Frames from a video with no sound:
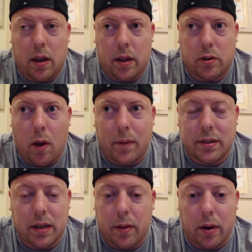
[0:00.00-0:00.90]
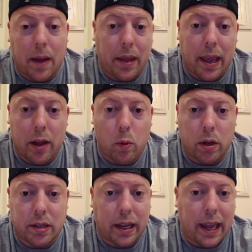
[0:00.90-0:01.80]
it's obviously they're going to have to handle it.
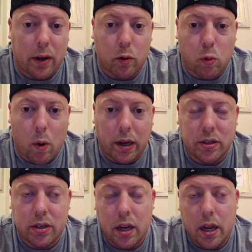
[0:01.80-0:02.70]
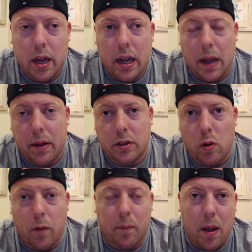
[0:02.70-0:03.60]
It's getting handled twice, and then it's
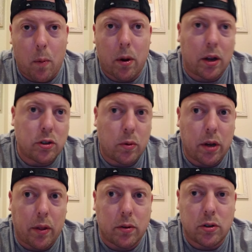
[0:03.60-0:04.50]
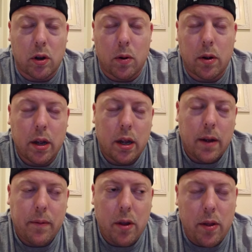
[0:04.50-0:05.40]
going from that warehouse to another. So,
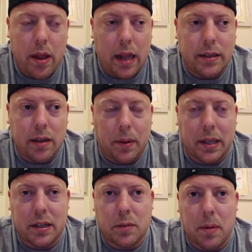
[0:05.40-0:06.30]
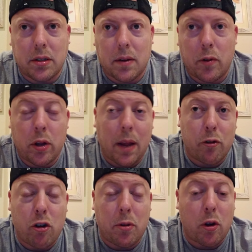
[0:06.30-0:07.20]
that adds up. It gets expensive. You can have it
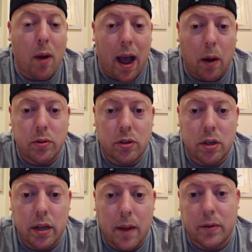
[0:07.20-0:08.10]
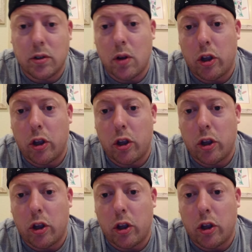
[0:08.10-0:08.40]
shipped to your house if it's not